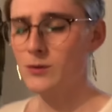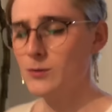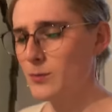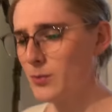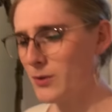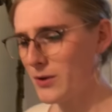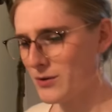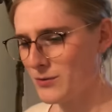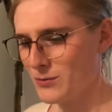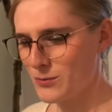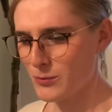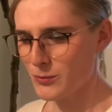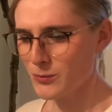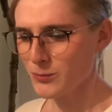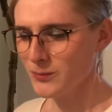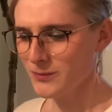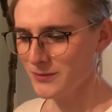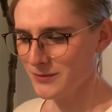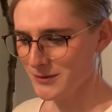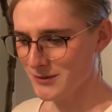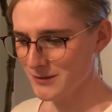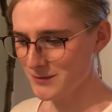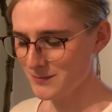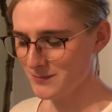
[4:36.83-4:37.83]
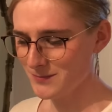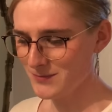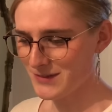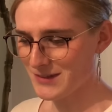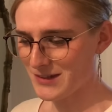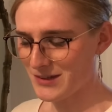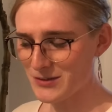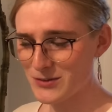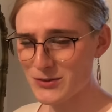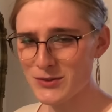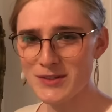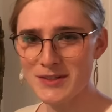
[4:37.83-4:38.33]
Goodbye, Ru.
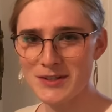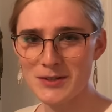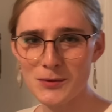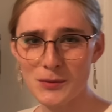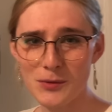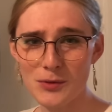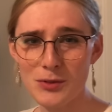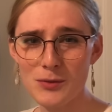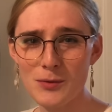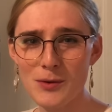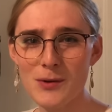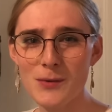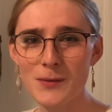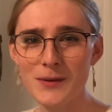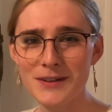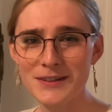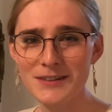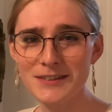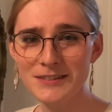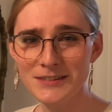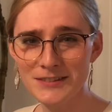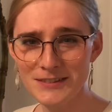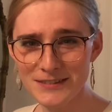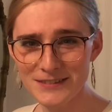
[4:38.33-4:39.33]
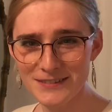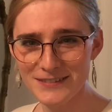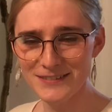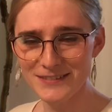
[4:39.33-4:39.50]
I'll see you in 3 weeks.